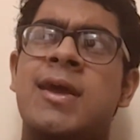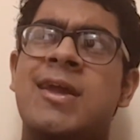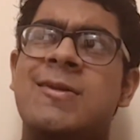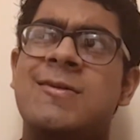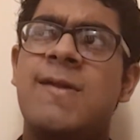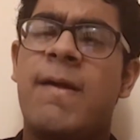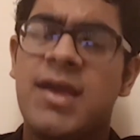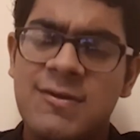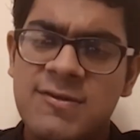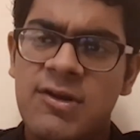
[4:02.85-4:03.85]
It
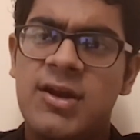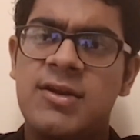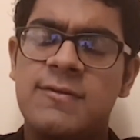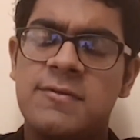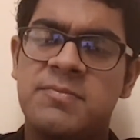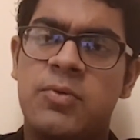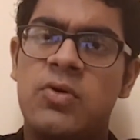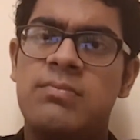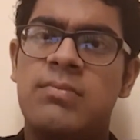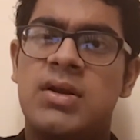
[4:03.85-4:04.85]
is related to sport,